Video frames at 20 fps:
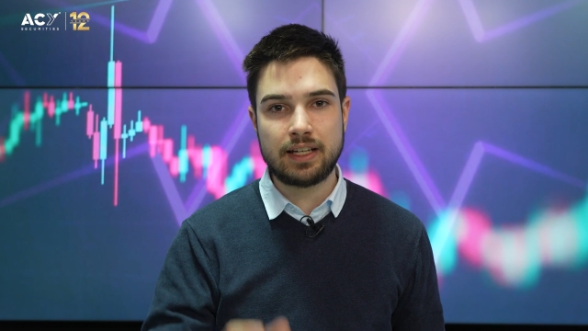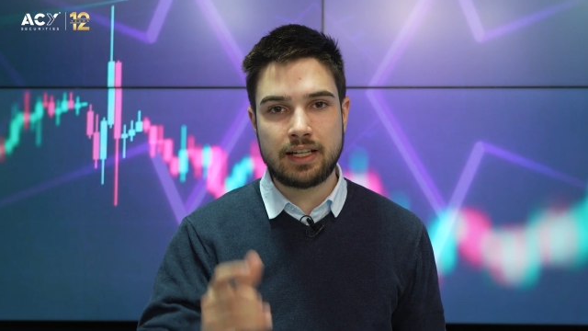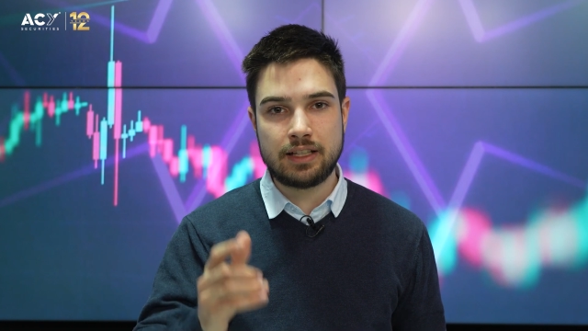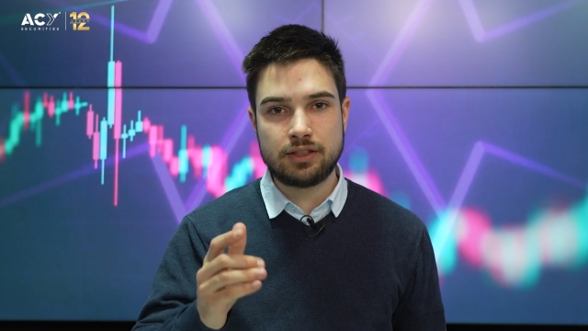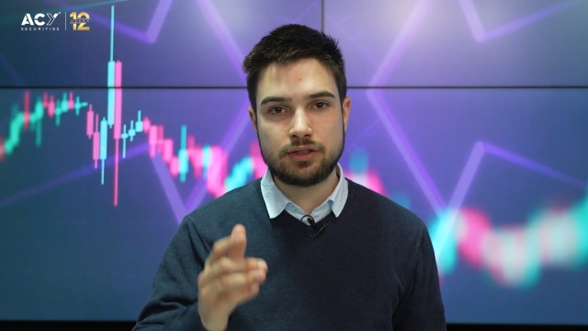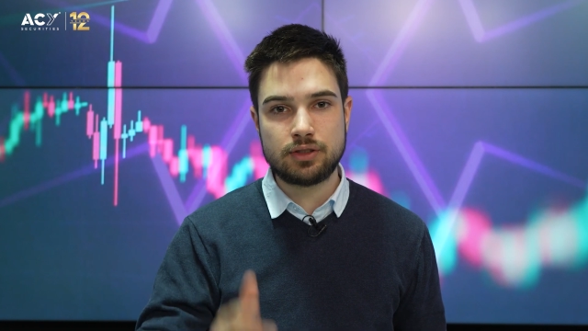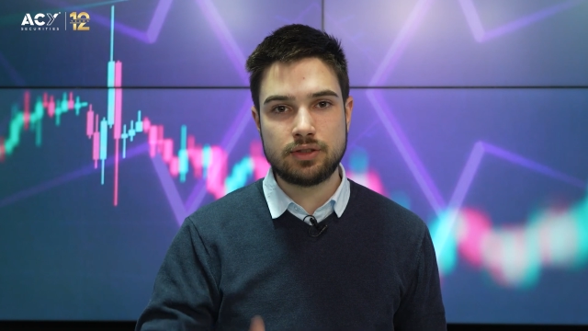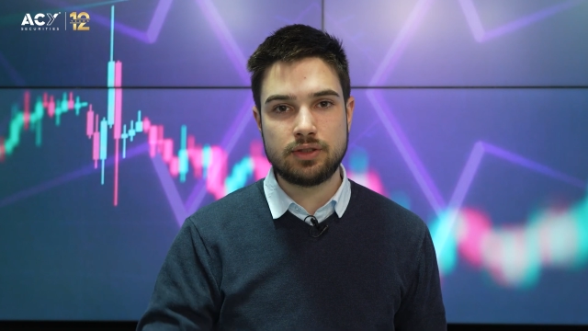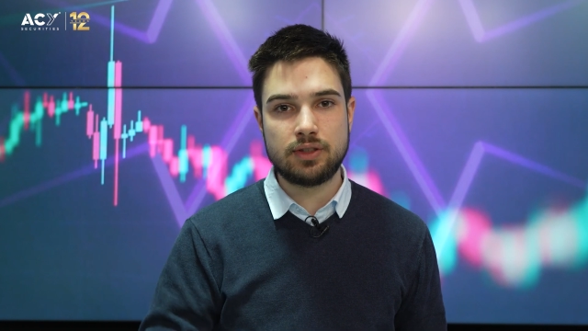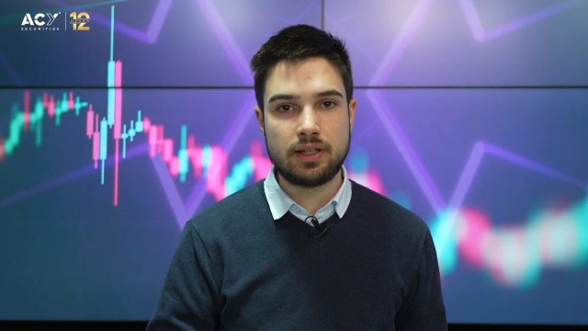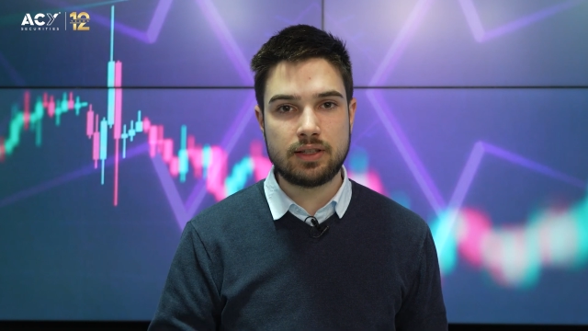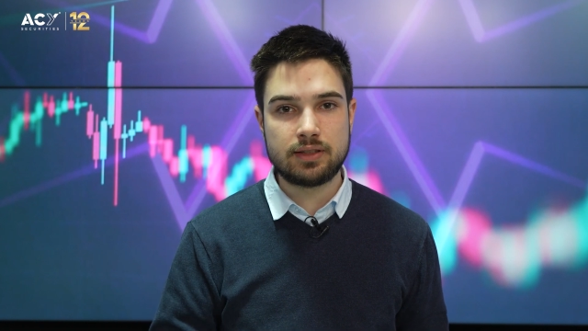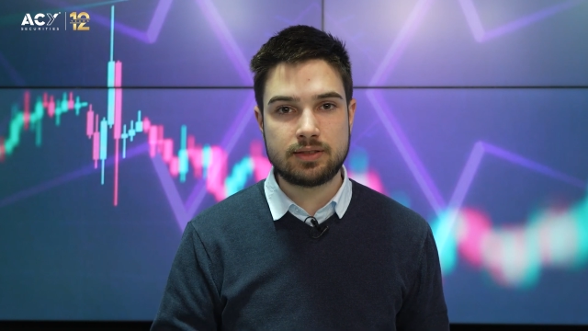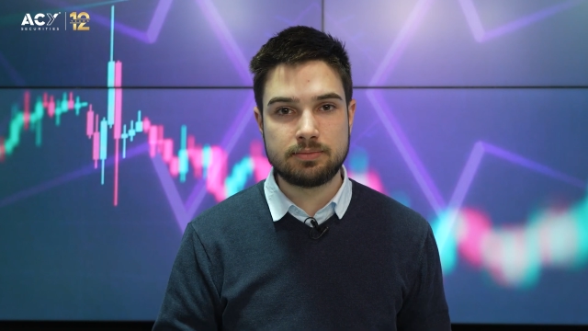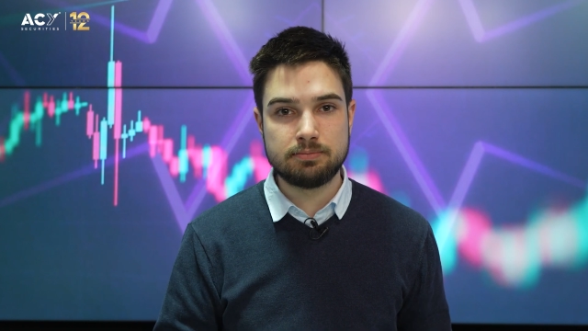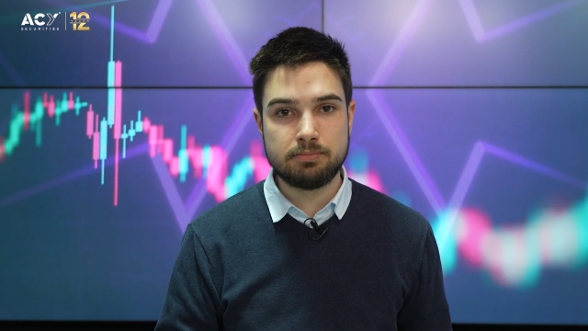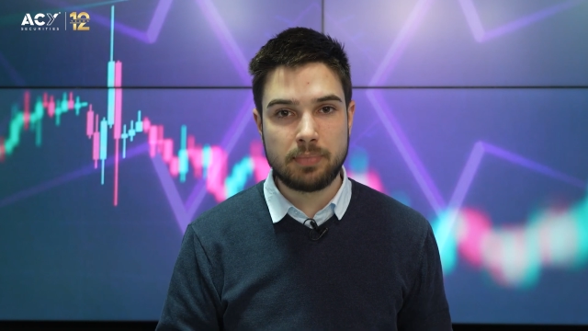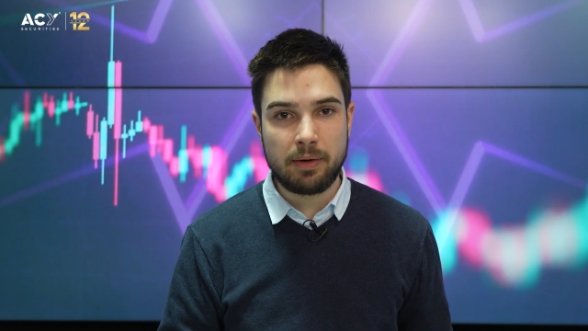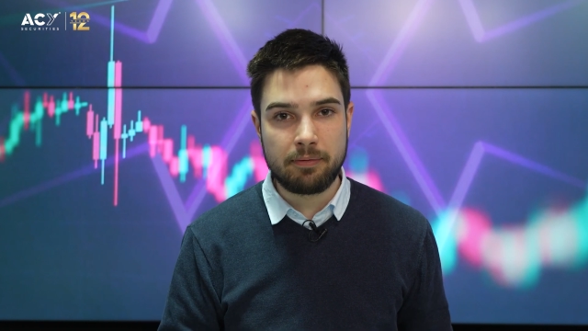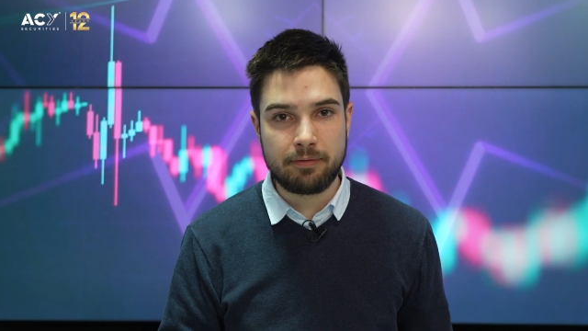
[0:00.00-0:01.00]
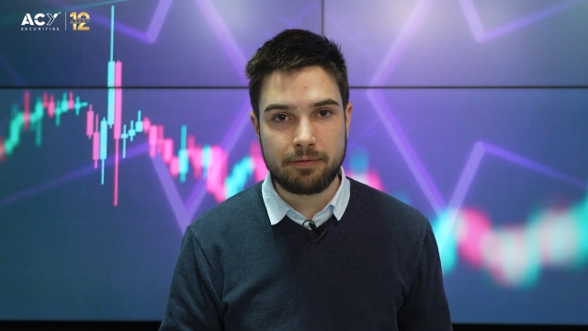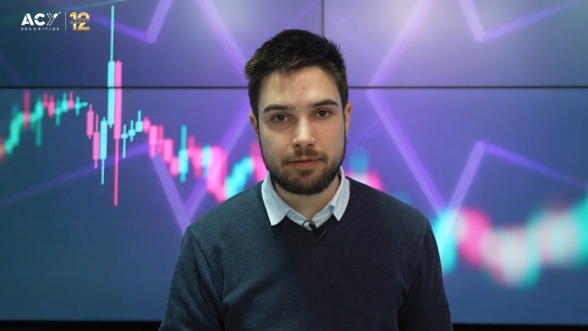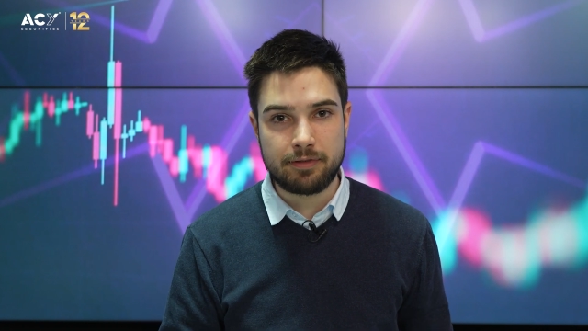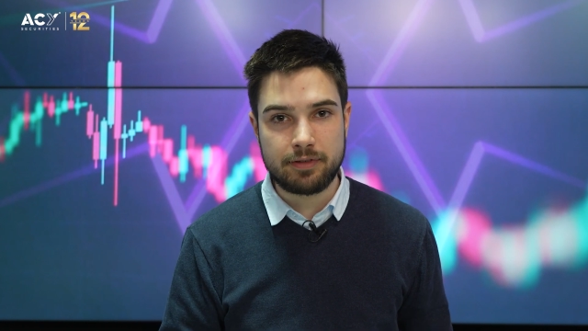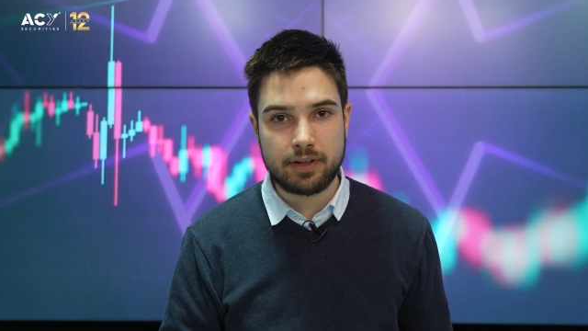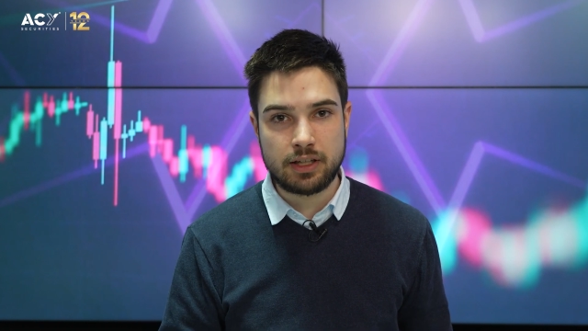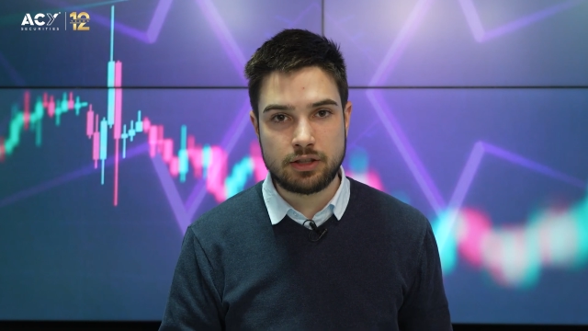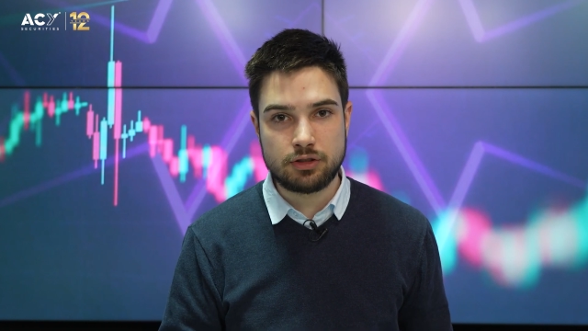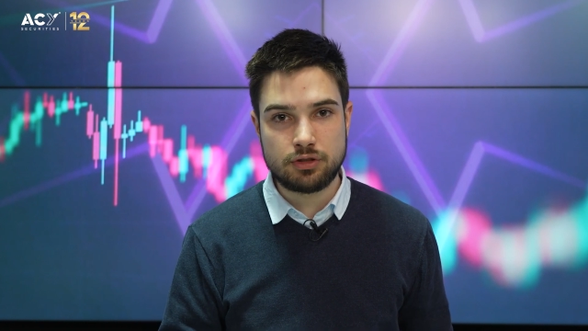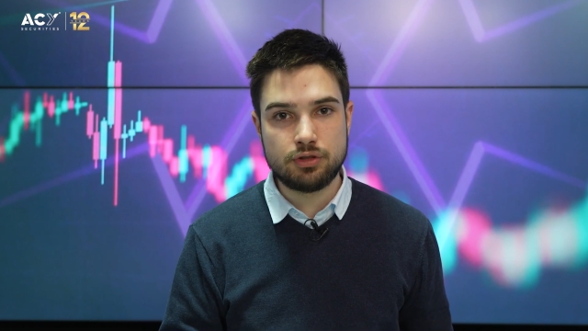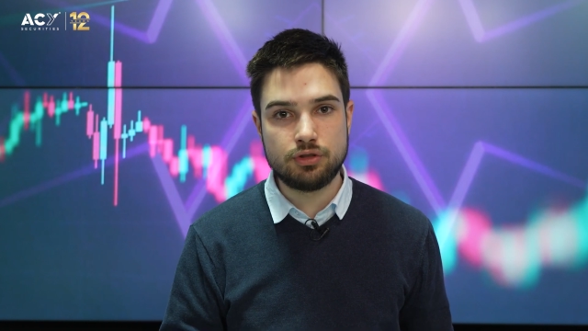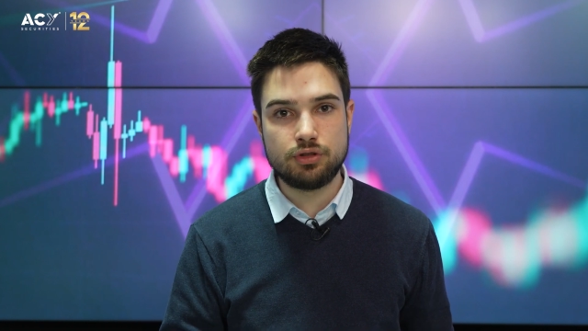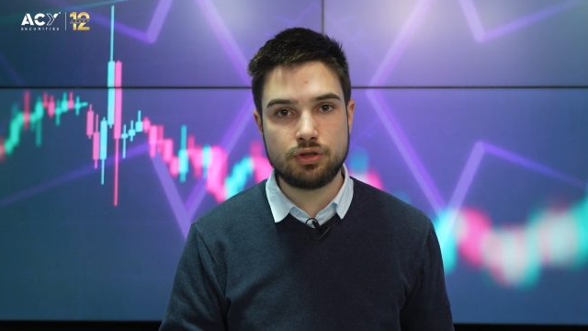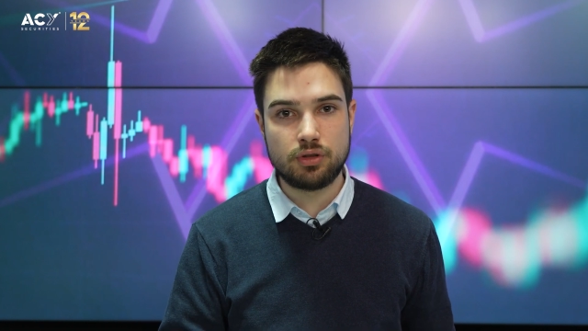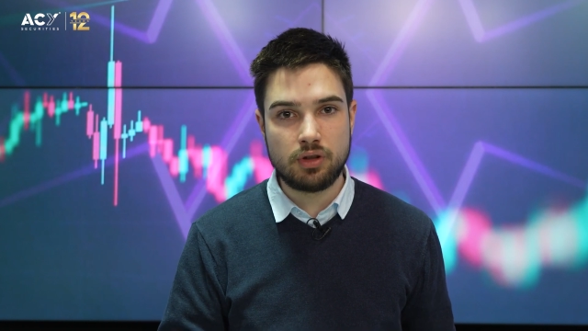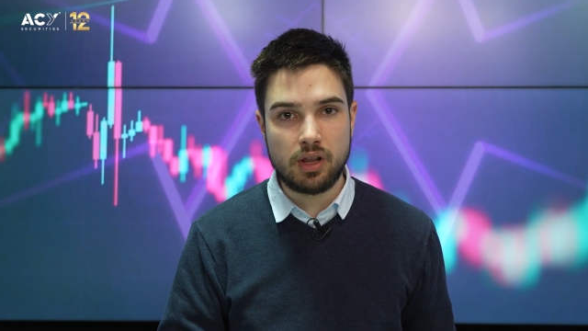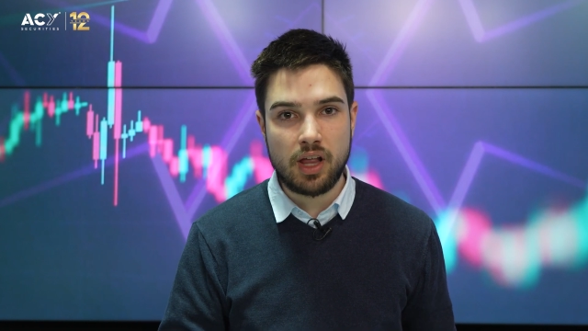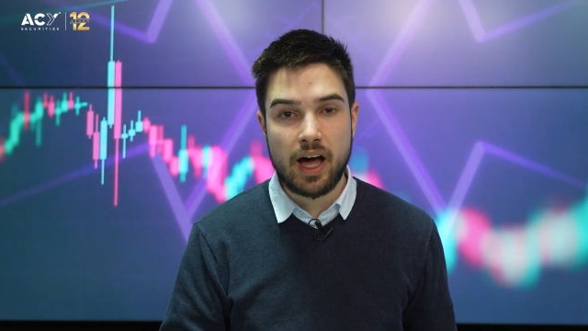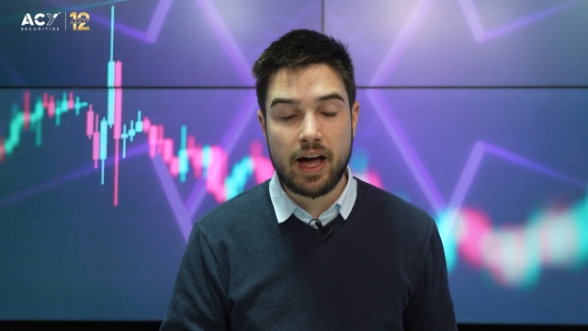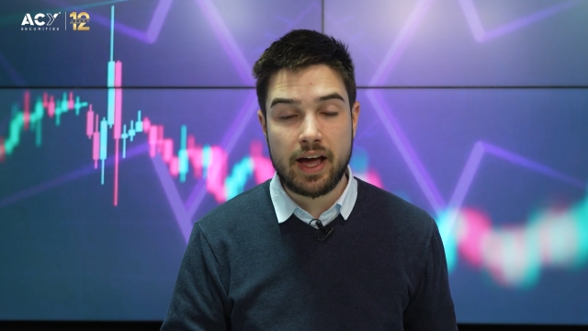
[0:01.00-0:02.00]
into this month, into
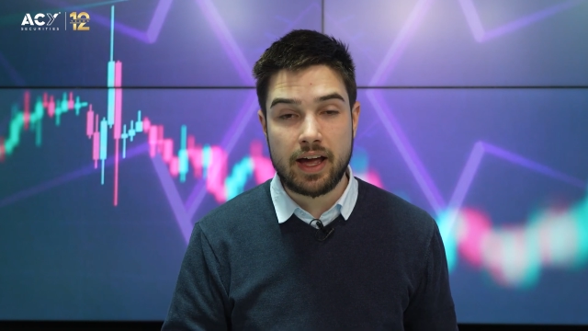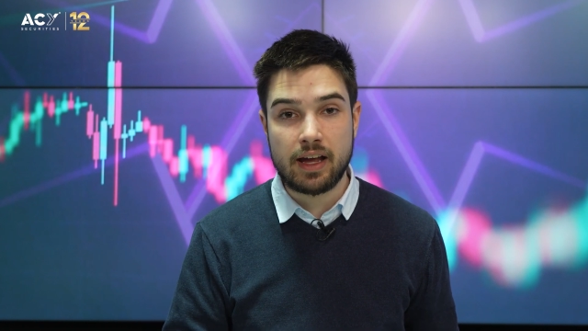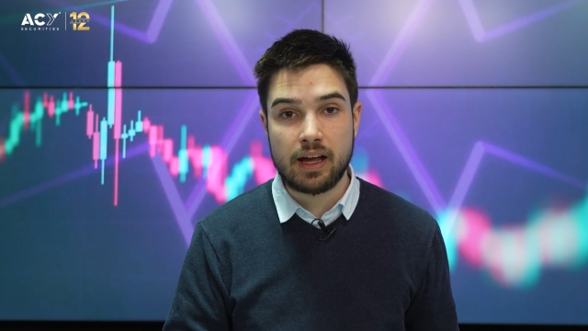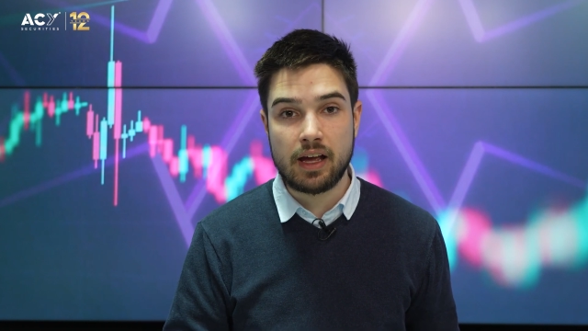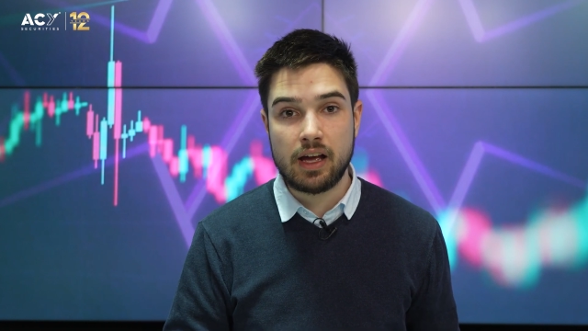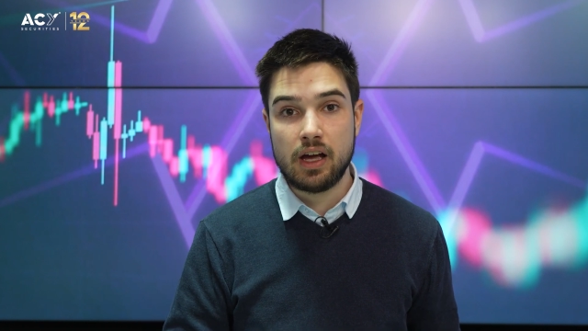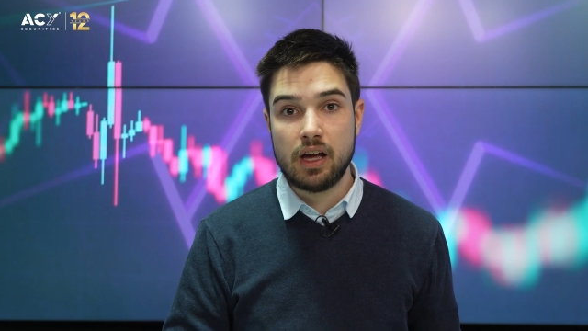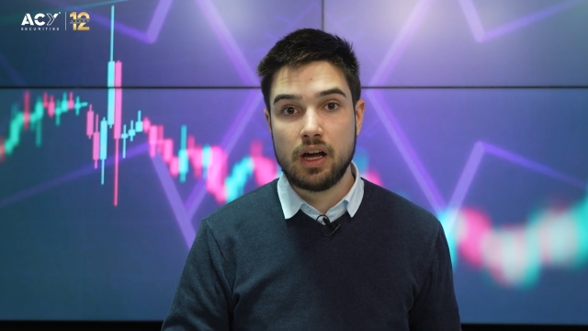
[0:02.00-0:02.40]
July.